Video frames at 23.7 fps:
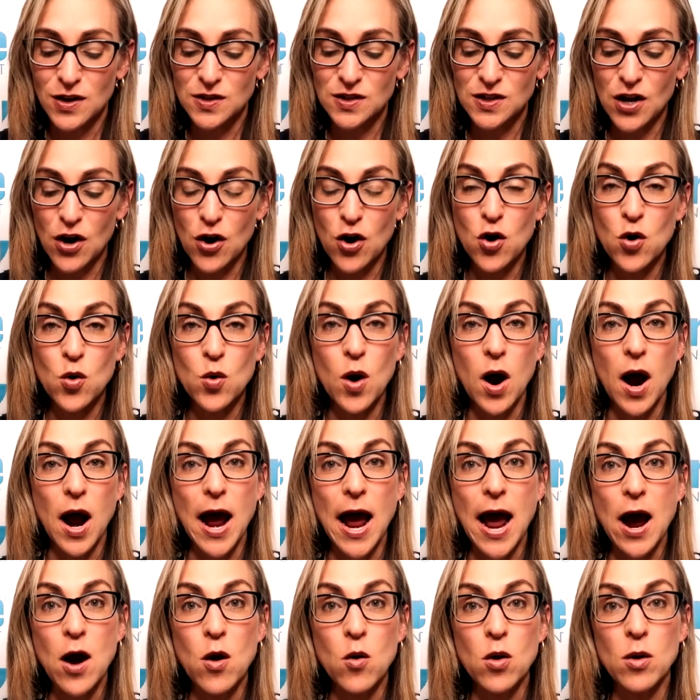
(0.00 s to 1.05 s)
So
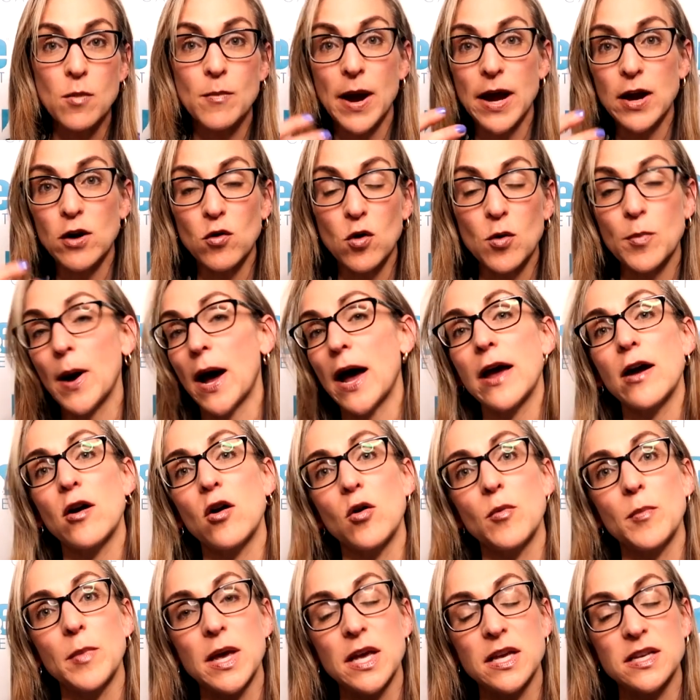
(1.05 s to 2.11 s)
our
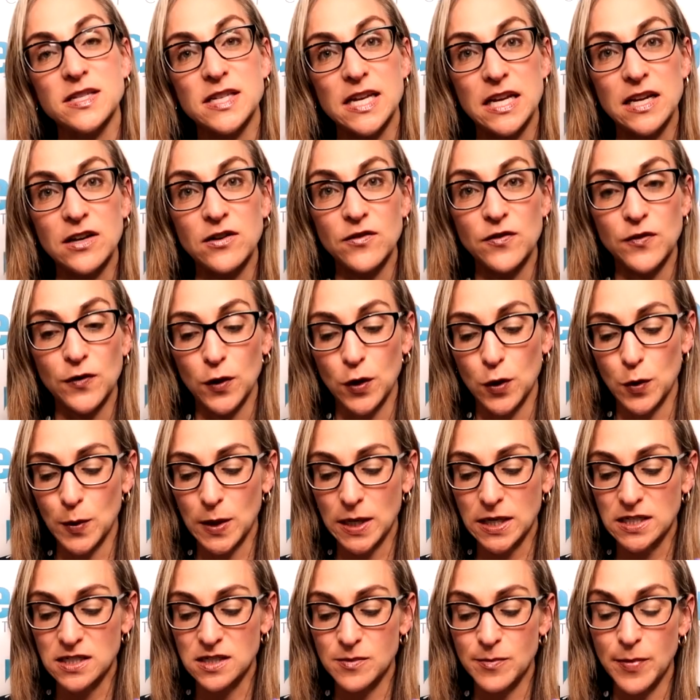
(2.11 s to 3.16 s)
microbiome is
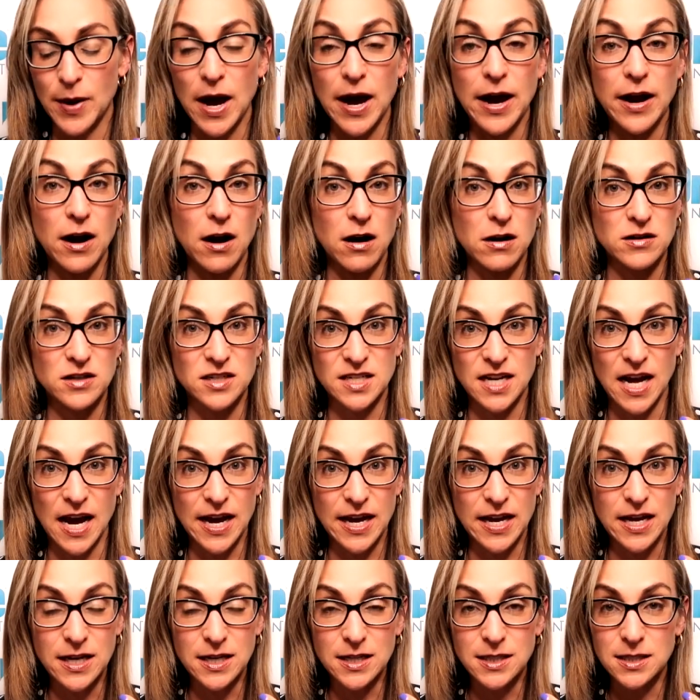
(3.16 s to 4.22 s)
influenced by our
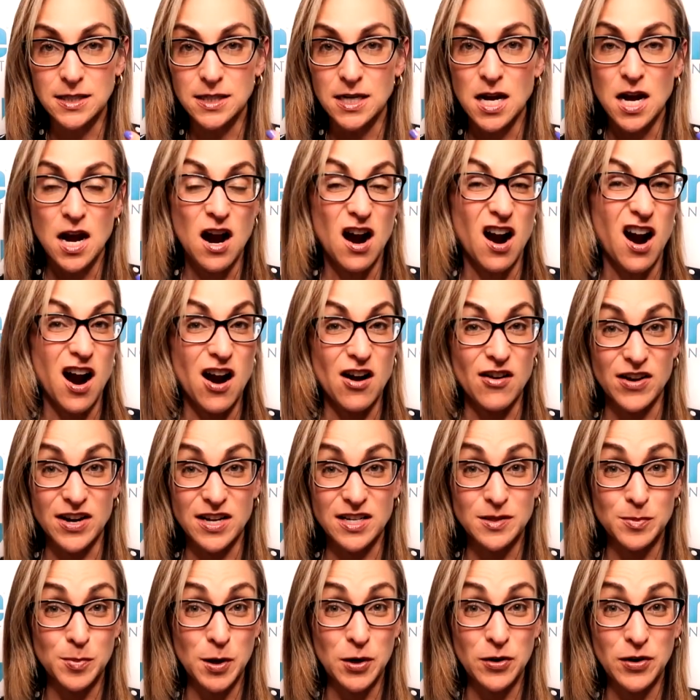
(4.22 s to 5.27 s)
diet, our
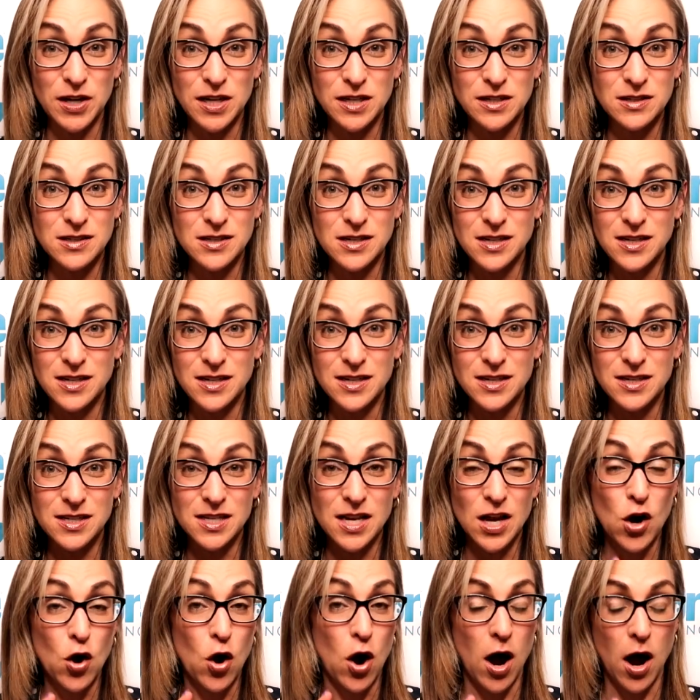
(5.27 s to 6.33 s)

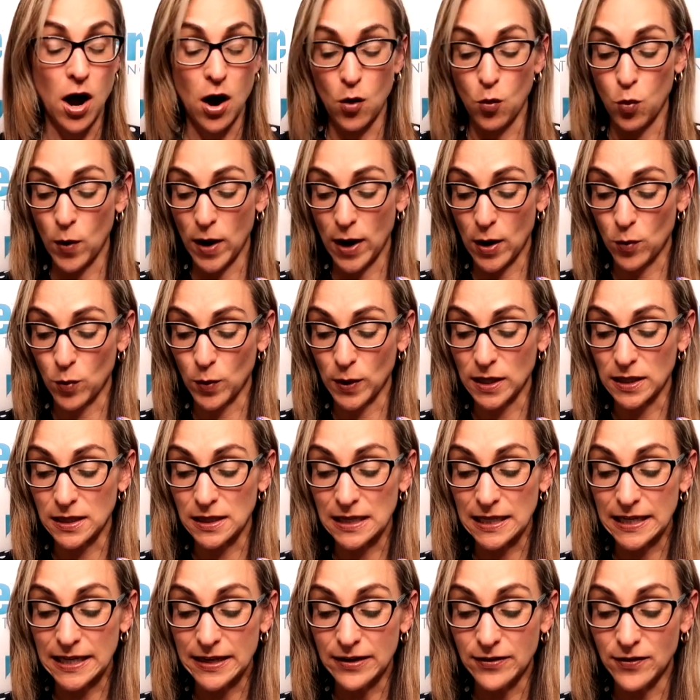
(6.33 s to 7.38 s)
experiences, where we
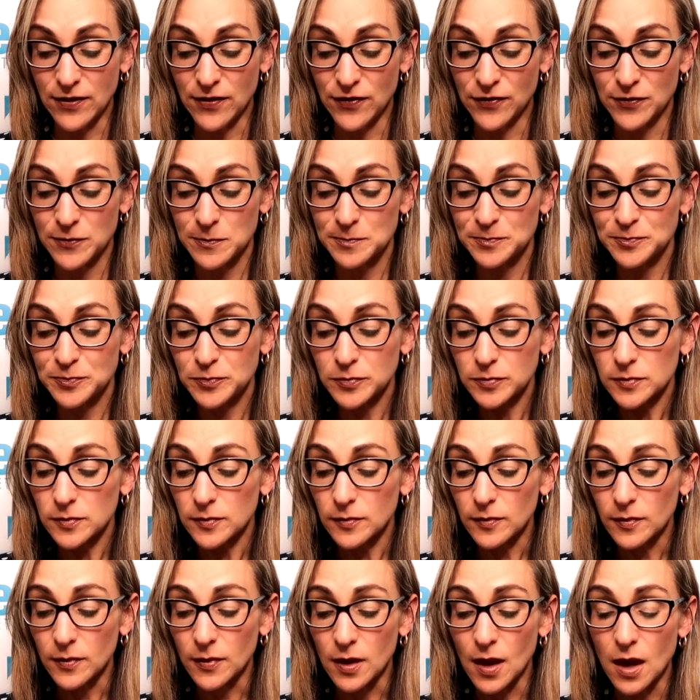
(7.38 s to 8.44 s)
live,
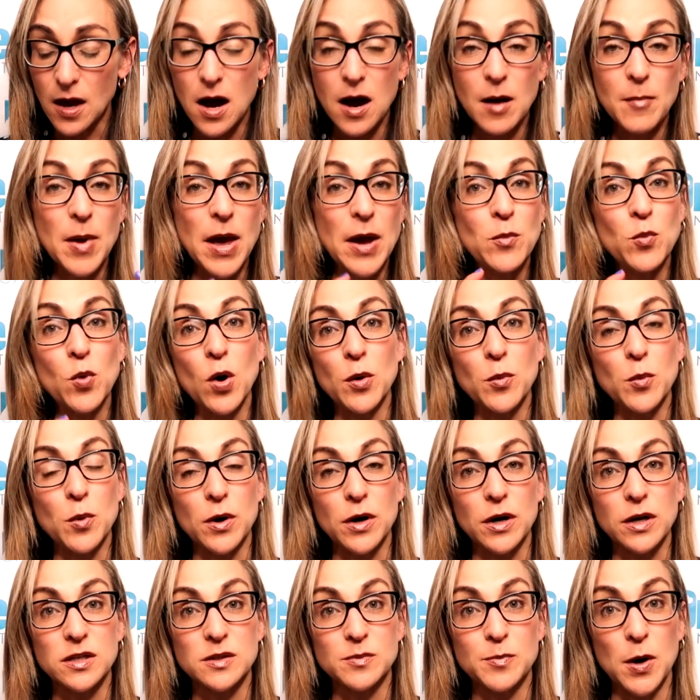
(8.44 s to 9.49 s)
and what
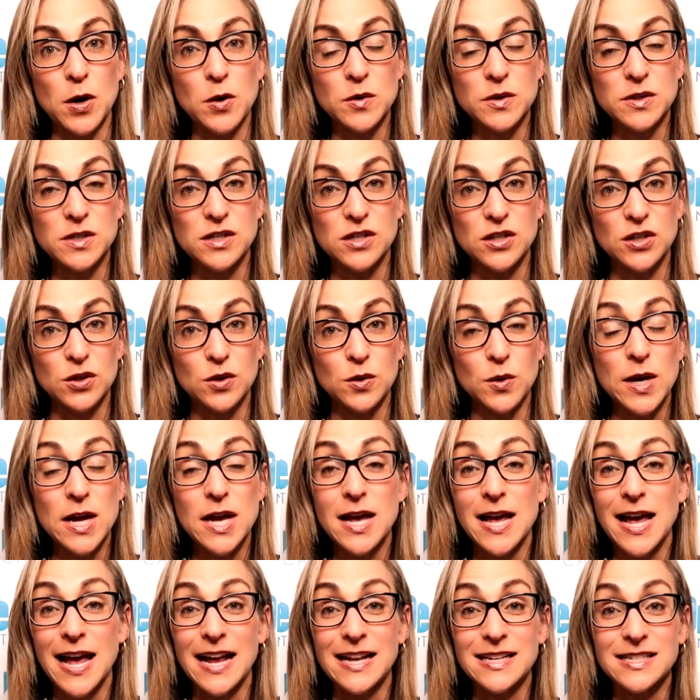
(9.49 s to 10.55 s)
we're exposed to.
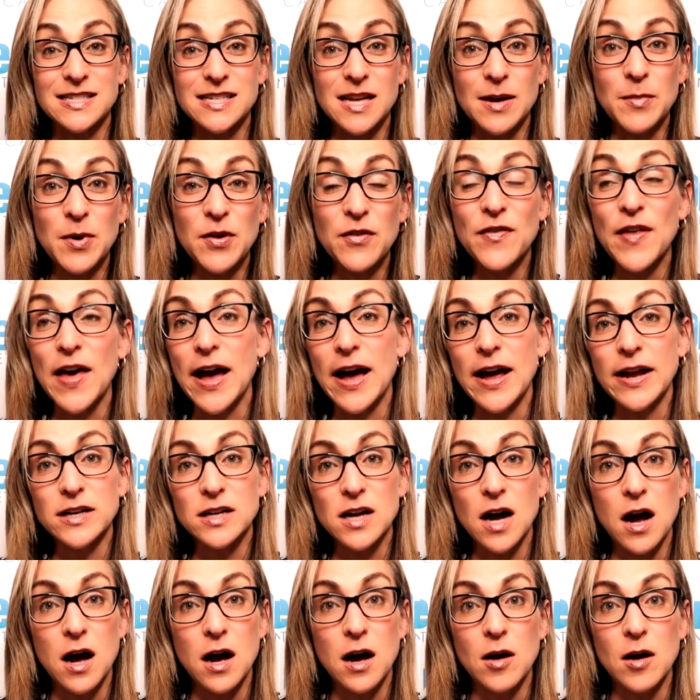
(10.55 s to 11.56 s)
And some of that